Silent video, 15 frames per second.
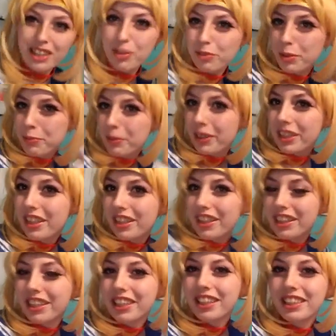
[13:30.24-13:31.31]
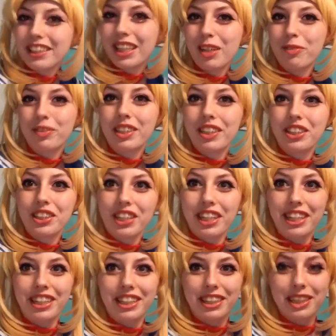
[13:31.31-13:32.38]
all of the pretty guardians have such
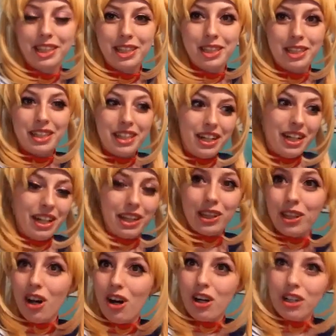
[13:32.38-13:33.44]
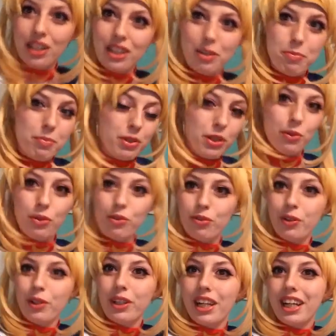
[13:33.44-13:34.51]
like long,
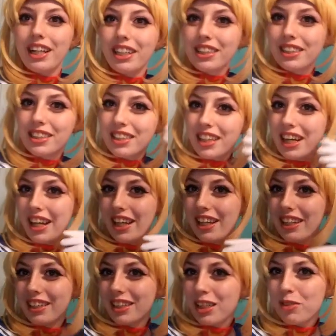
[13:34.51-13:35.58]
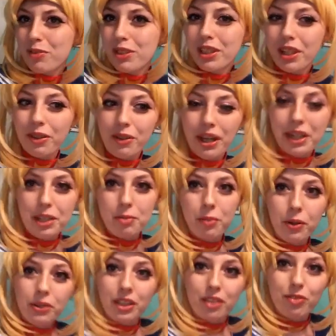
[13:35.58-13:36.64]
beautiful legs, and even though I am
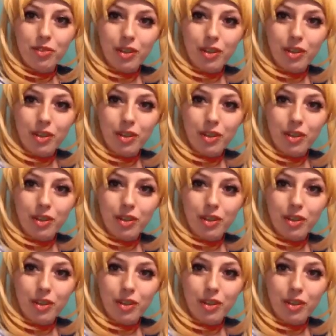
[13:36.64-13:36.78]
only